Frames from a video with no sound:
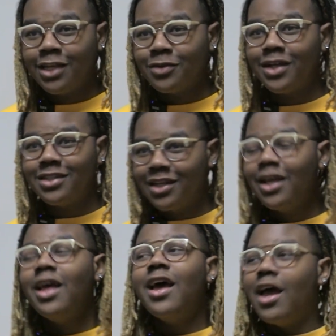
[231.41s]
That's why I see
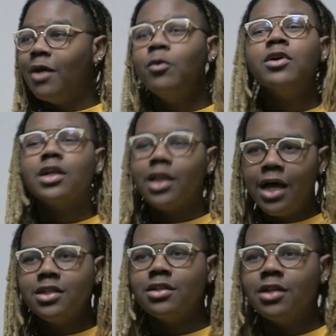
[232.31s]
we were in
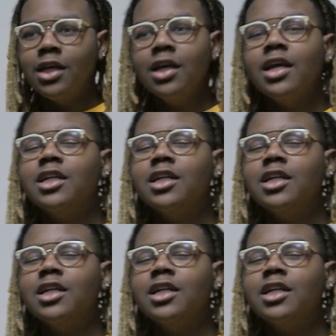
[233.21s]
class yesterday,